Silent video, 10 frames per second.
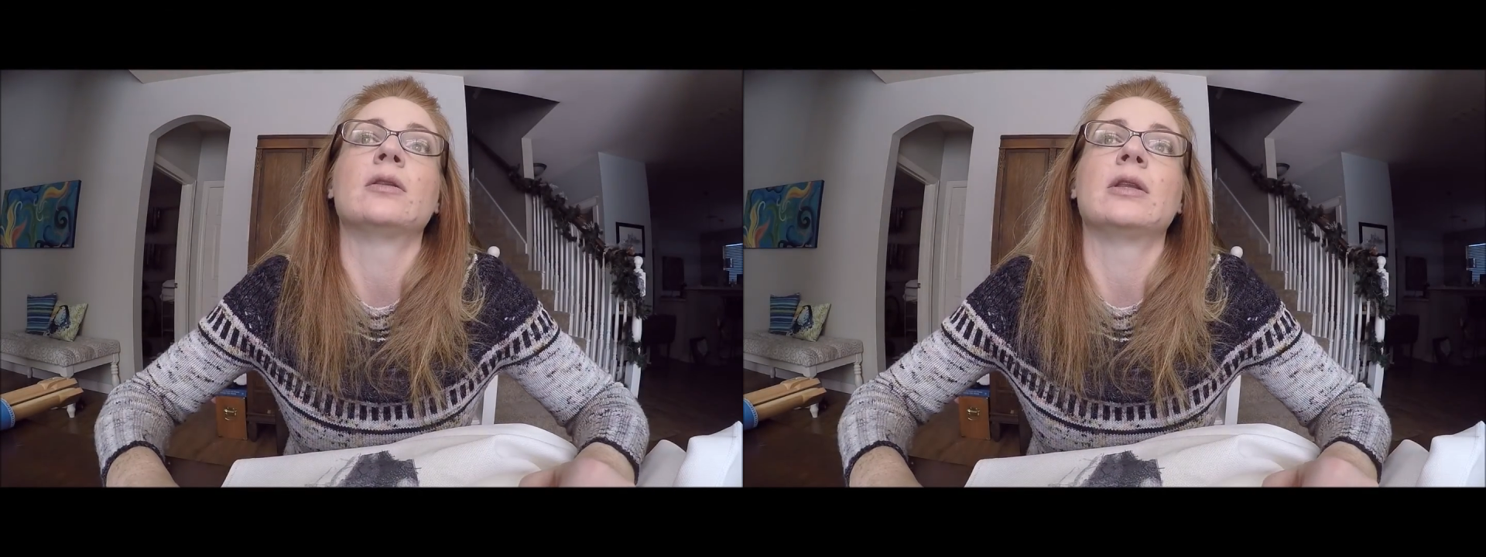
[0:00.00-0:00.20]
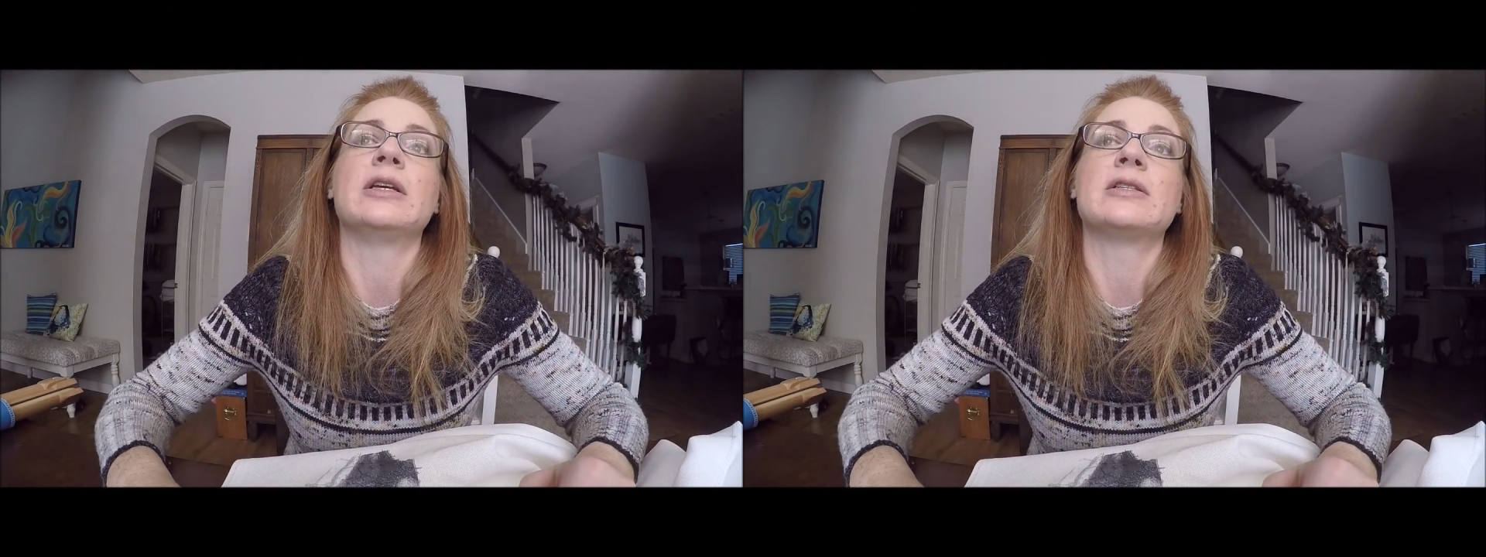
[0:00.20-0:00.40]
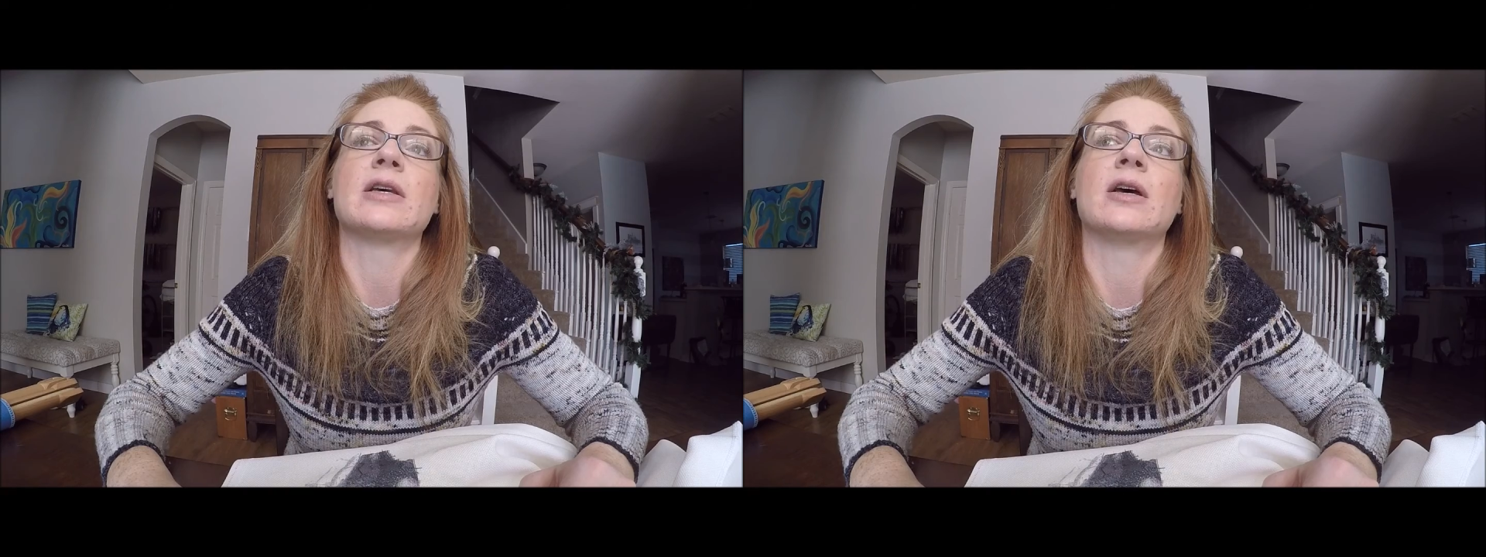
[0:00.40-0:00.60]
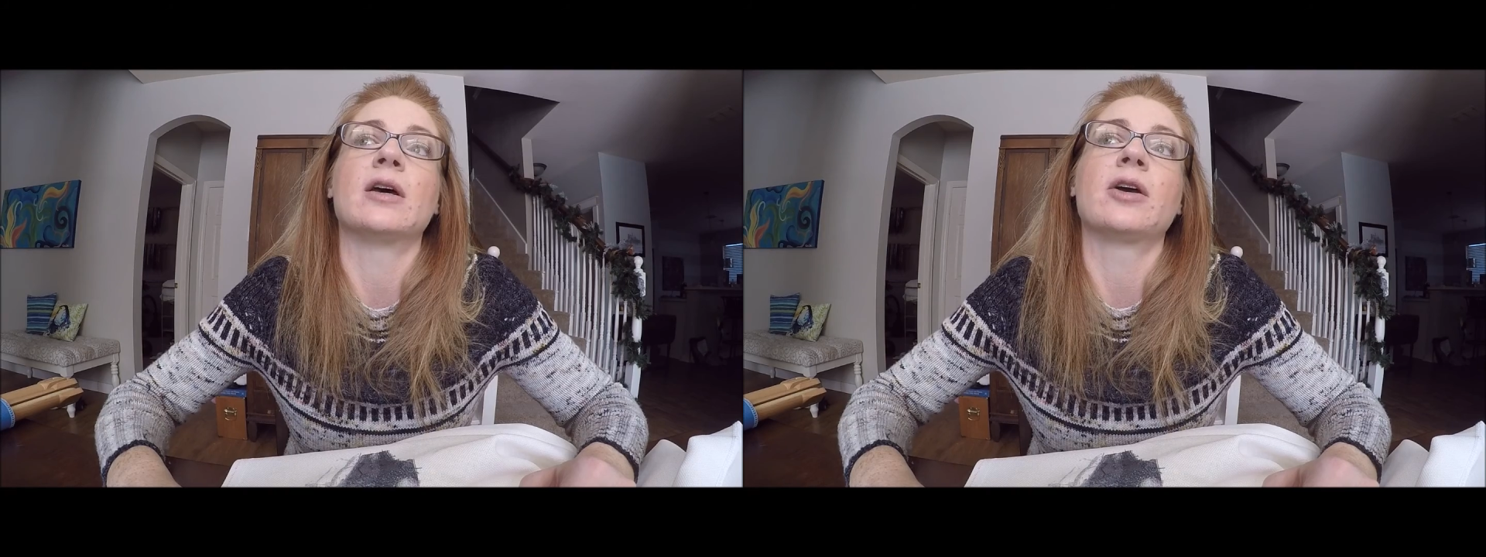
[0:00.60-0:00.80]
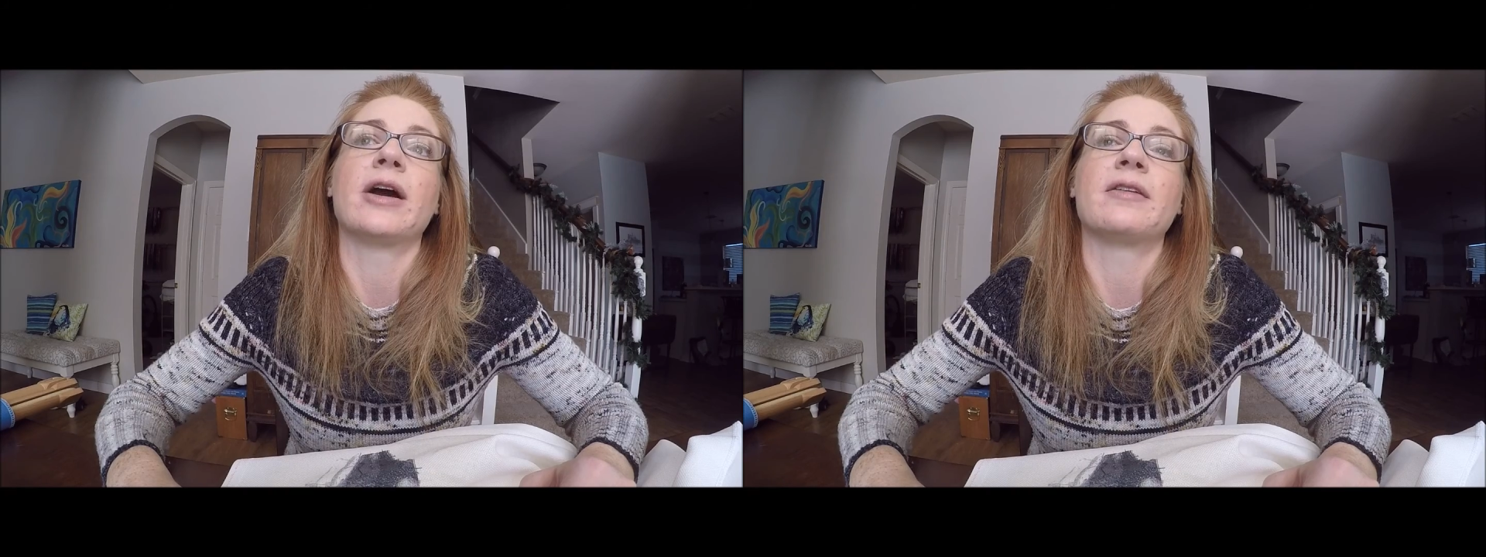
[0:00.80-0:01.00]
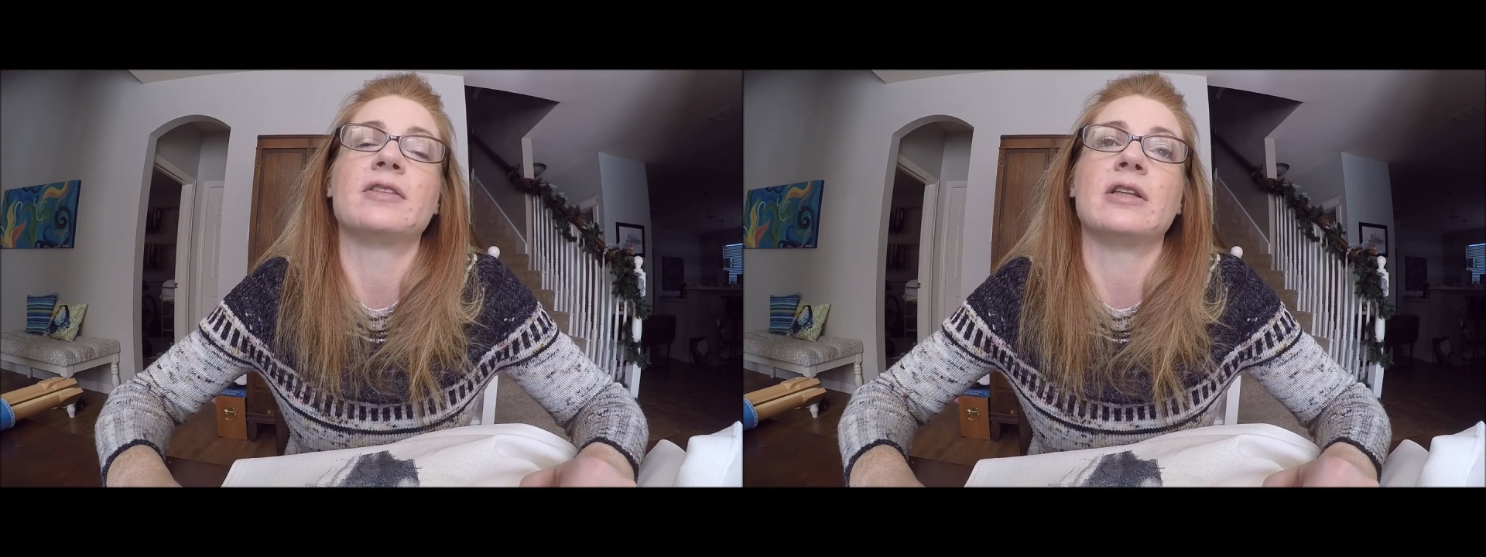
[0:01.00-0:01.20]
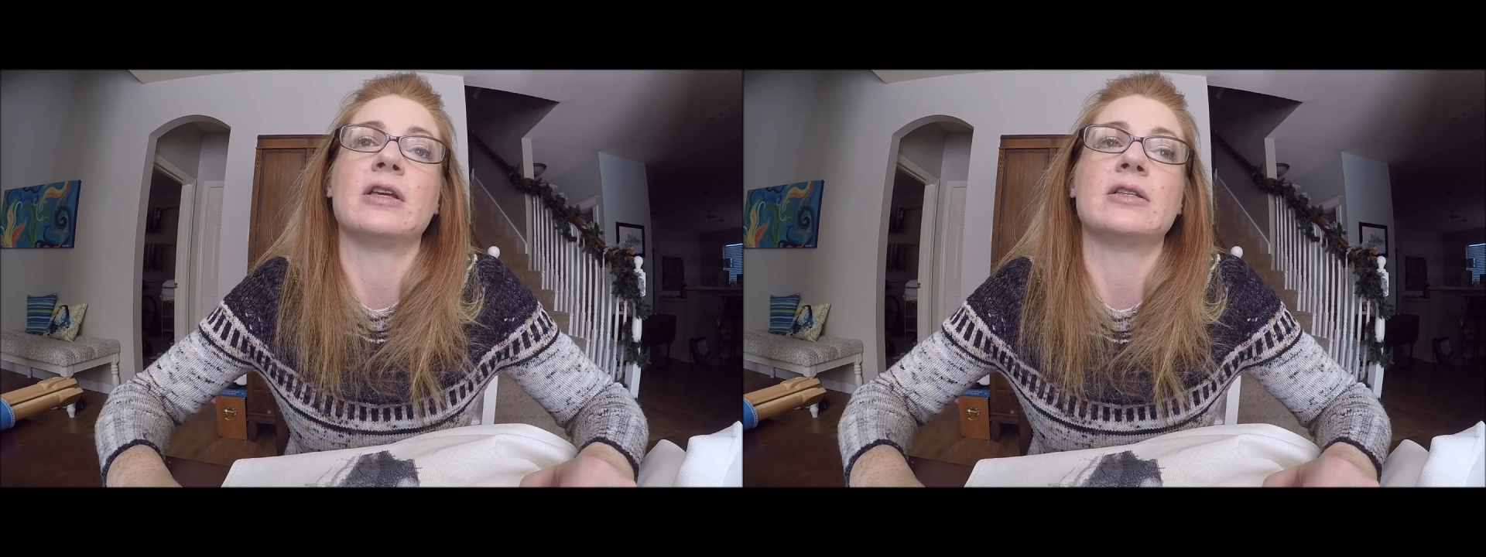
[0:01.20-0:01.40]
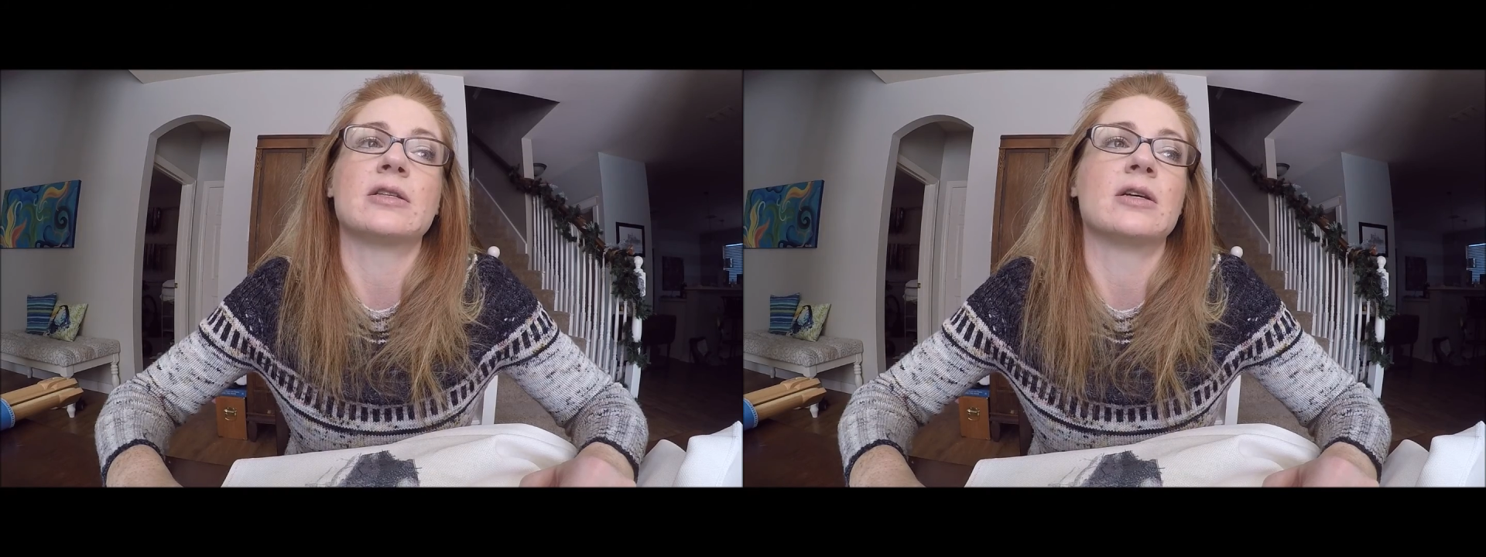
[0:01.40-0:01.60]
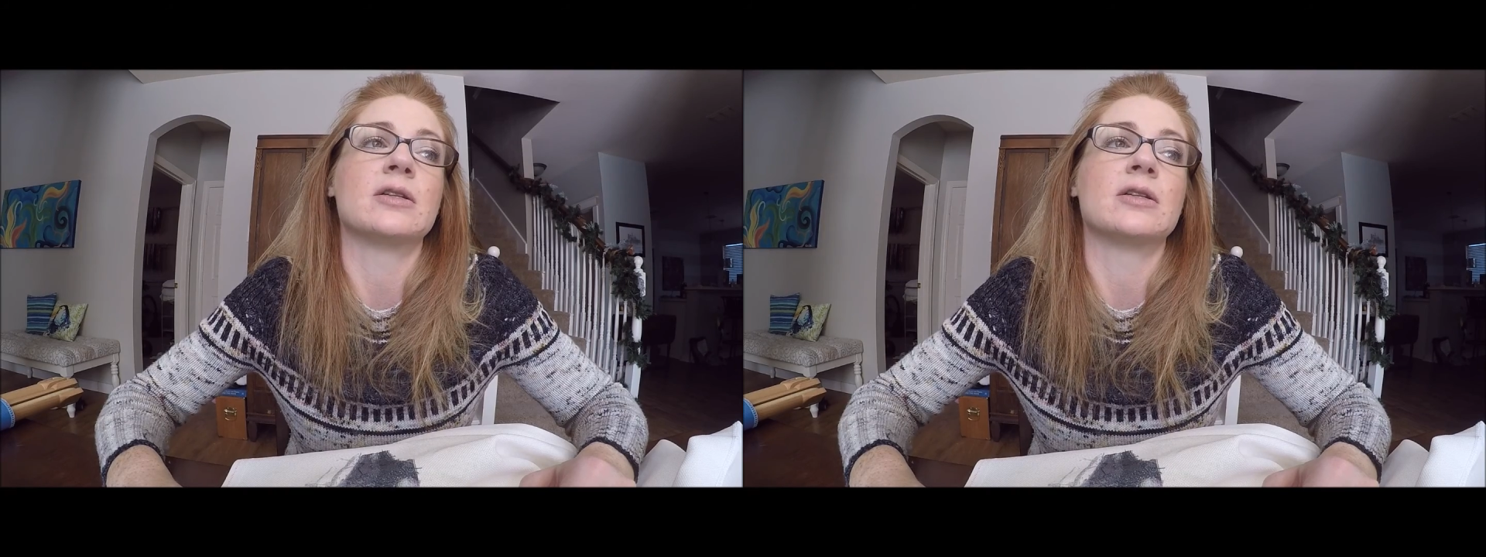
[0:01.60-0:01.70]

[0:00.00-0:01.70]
Lisa, Crafty Lisa,